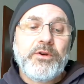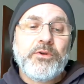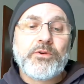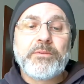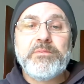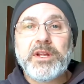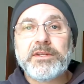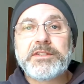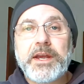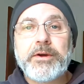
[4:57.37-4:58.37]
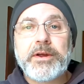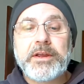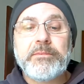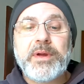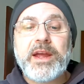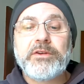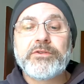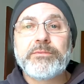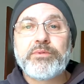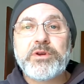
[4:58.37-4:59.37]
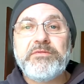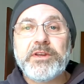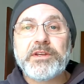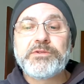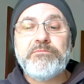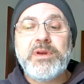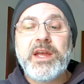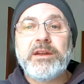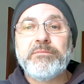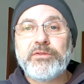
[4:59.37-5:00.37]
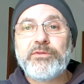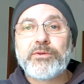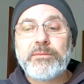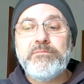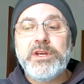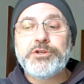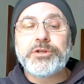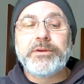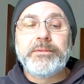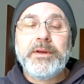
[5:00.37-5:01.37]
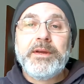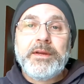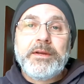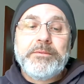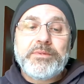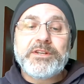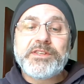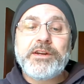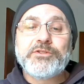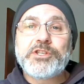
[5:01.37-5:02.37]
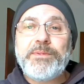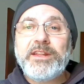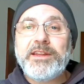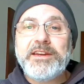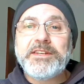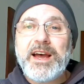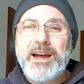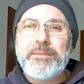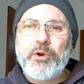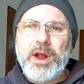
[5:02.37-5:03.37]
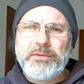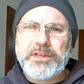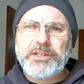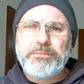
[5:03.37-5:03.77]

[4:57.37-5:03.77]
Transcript: or a military commander briefing his men before a mission, because they don't spend any time around these